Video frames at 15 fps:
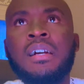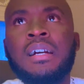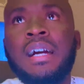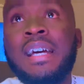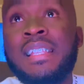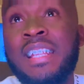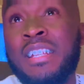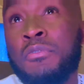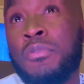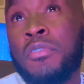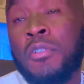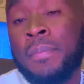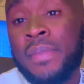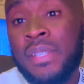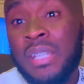I studied with
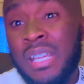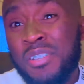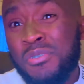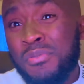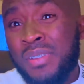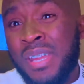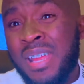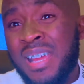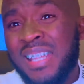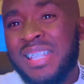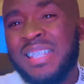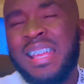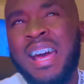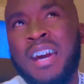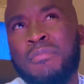
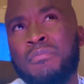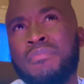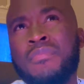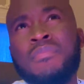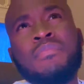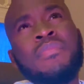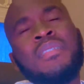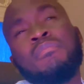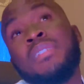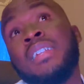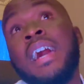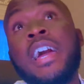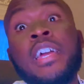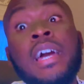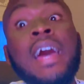obstetrics.
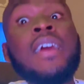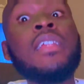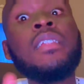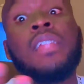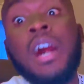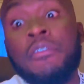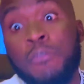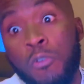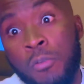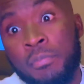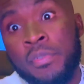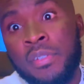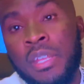I love ops.